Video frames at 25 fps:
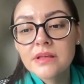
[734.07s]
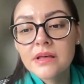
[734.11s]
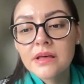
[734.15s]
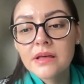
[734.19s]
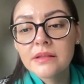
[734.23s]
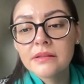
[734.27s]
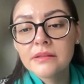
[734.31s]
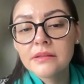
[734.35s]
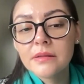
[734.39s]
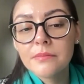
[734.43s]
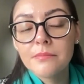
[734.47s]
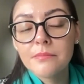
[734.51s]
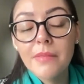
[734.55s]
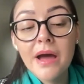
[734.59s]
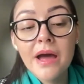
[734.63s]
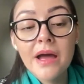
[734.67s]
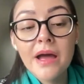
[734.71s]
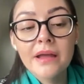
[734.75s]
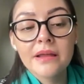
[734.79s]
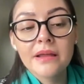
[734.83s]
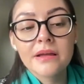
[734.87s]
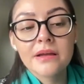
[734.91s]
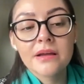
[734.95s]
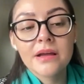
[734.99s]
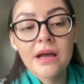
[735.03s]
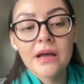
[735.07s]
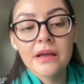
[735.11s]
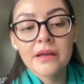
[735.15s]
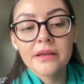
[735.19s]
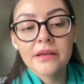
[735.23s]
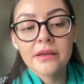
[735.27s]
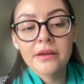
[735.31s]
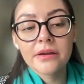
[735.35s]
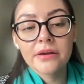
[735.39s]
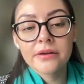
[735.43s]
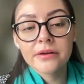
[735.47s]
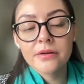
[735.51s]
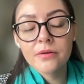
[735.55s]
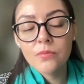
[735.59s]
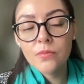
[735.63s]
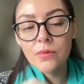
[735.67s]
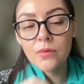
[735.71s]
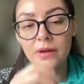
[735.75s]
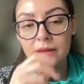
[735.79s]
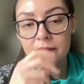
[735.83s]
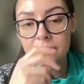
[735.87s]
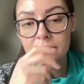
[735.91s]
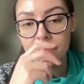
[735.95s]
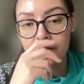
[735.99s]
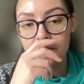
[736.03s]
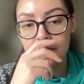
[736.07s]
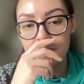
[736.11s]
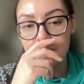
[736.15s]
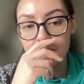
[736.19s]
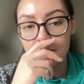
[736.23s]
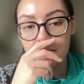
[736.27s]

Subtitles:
that the mind got carried away.